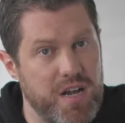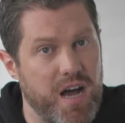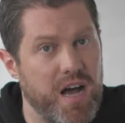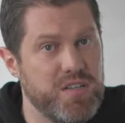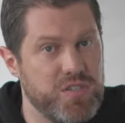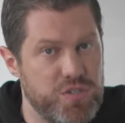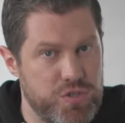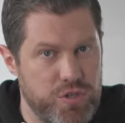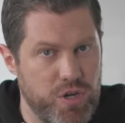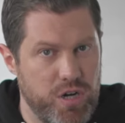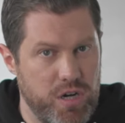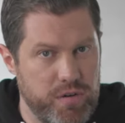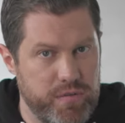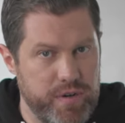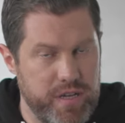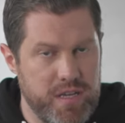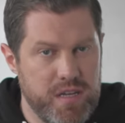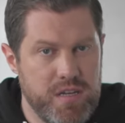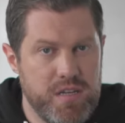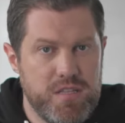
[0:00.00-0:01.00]
our
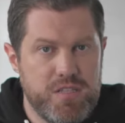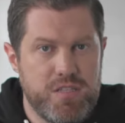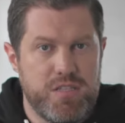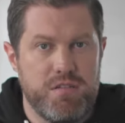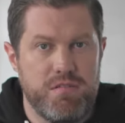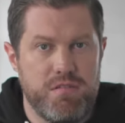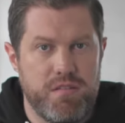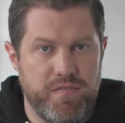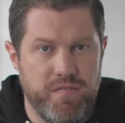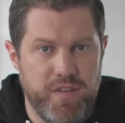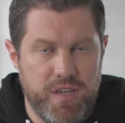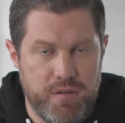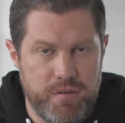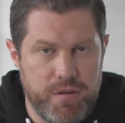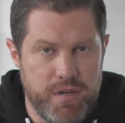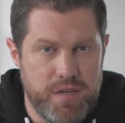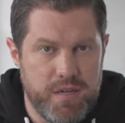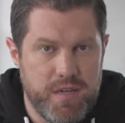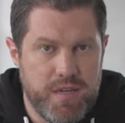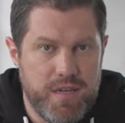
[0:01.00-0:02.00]
story to the
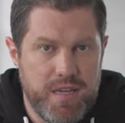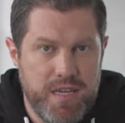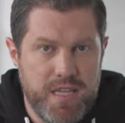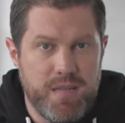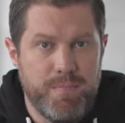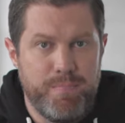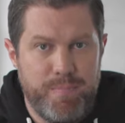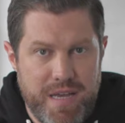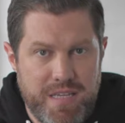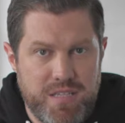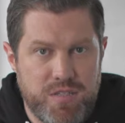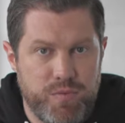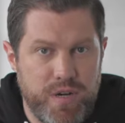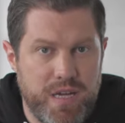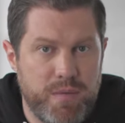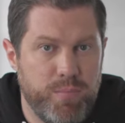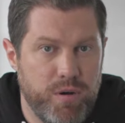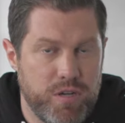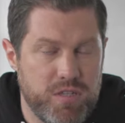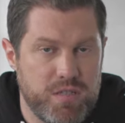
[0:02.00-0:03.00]
viewer in the best
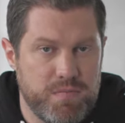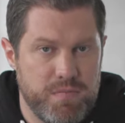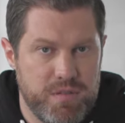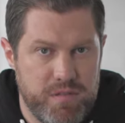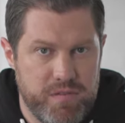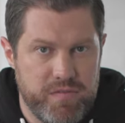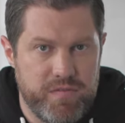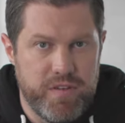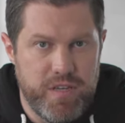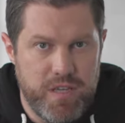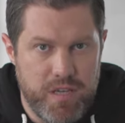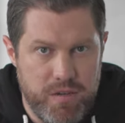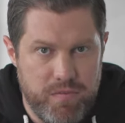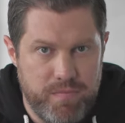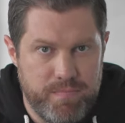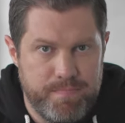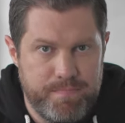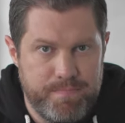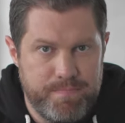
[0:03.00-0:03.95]
way possible for you.